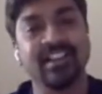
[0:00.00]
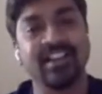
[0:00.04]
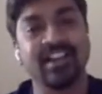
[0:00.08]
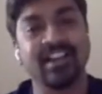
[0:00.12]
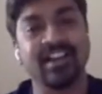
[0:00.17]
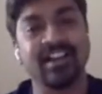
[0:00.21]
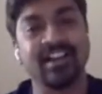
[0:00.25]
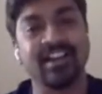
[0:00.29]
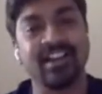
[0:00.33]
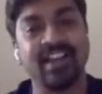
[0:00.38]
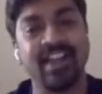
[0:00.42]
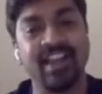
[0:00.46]

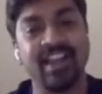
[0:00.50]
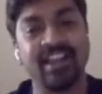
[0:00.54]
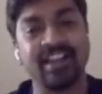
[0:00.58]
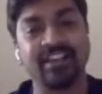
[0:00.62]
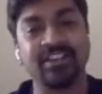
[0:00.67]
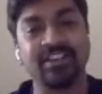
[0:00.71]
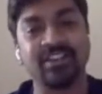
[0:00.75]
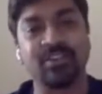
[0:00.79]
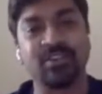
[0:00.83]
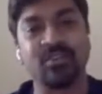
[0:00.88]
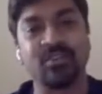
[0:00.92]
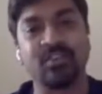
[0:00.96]
uh,
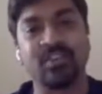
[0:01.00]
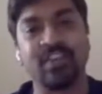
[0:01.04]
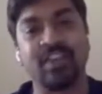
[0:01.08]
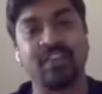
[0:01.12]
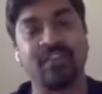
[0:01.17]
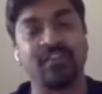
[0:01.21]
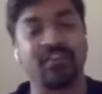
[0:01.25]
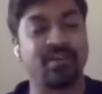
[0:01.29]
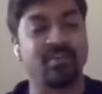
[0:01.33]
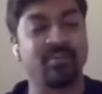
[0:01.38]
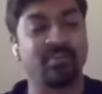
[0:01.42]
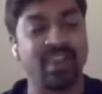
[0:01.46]
and you know we
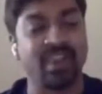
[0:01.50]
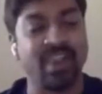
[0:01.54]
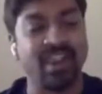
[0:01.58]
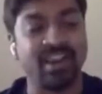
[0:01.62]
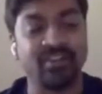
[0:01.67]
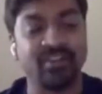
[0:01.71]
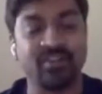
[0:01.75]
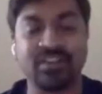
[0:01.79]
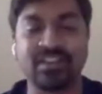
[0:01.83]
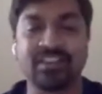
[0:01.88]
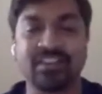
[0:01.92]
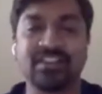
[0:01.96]
have
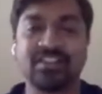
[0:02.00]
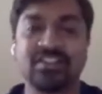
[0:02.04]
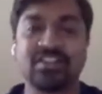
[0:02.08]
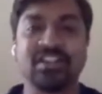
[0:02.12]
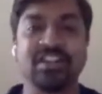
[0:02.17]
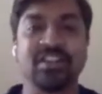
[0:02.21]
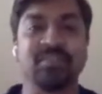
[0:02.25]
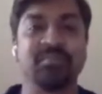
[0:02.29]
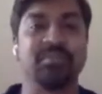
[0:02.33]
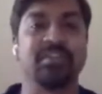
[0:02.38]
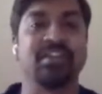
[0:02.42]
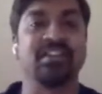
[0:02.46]
complied with the
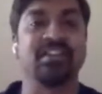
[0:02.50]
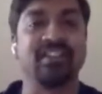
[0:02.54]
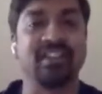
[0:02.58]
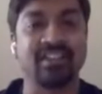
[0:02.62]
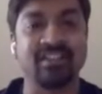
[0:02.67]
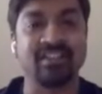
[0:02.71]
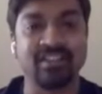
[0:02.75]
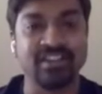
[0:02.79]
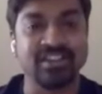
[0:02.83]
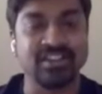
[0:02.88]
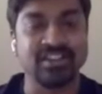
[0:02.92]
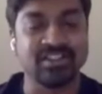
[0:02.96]
gdpr
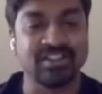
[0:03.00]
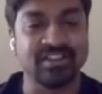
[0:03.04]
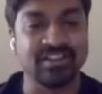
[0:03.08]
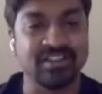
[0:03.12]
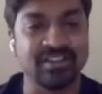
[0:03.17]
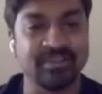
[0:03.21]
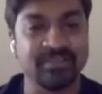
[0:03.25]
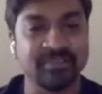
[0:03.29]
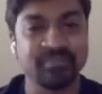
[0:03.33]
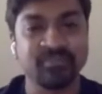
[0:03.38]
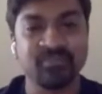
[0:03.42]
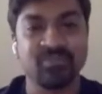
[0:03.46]

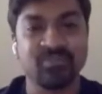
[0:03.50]
regulations